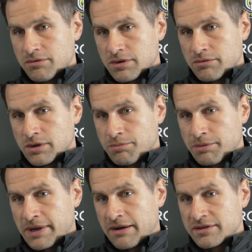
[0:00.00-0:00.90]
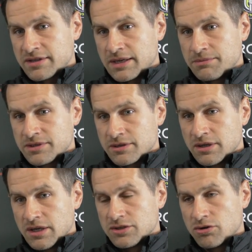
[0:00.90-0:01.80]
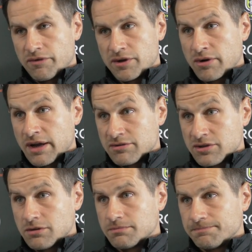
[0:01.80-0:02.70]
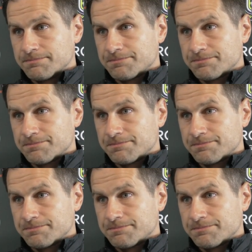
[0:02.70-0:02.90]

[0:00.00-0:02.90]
we'll prepare a team to hopefully go and get a result.